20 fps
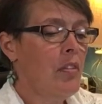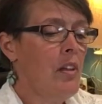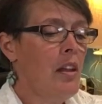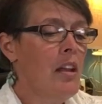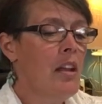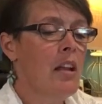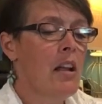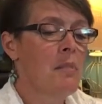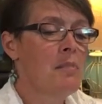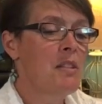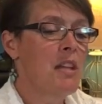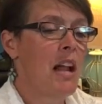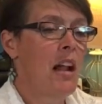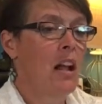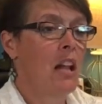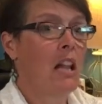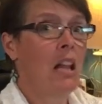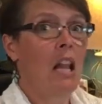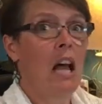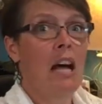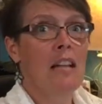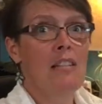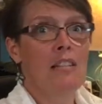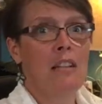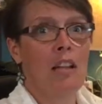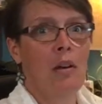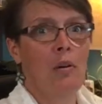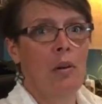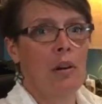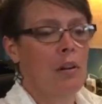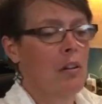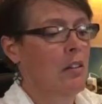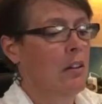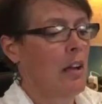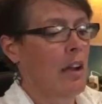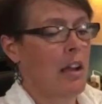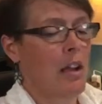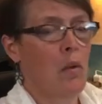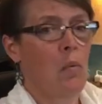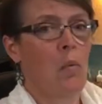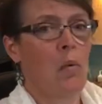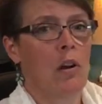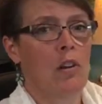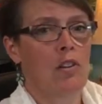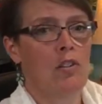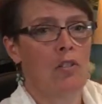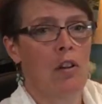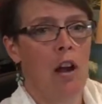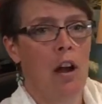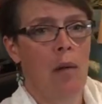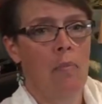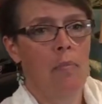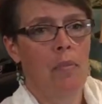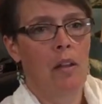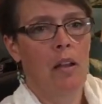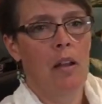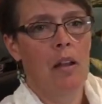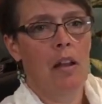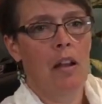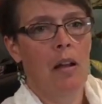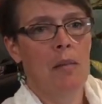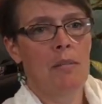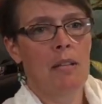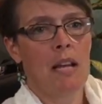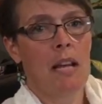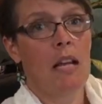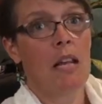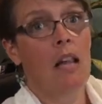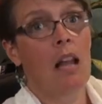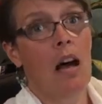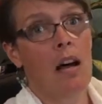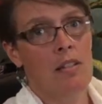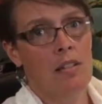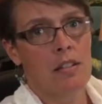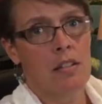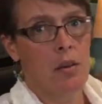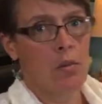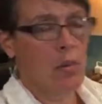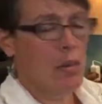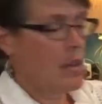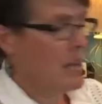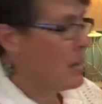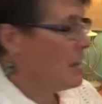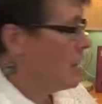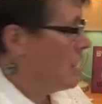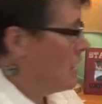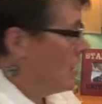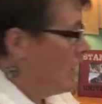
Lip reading: It comes out a lot slower. Look, I got one drop. It comes out a lot slower than